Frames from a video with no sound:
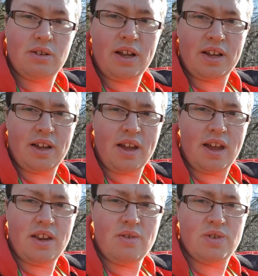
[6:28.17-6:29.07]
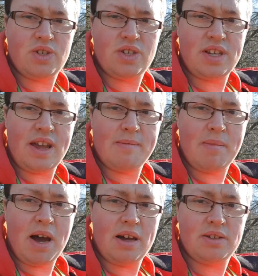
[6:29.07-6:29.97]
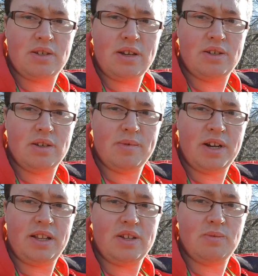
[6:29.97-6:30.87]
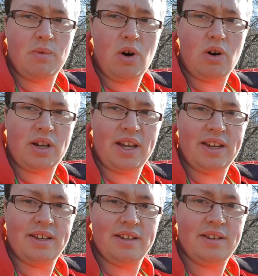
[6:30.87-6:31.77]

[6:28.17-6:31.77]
Like, can you see a mark? See someone at least walking?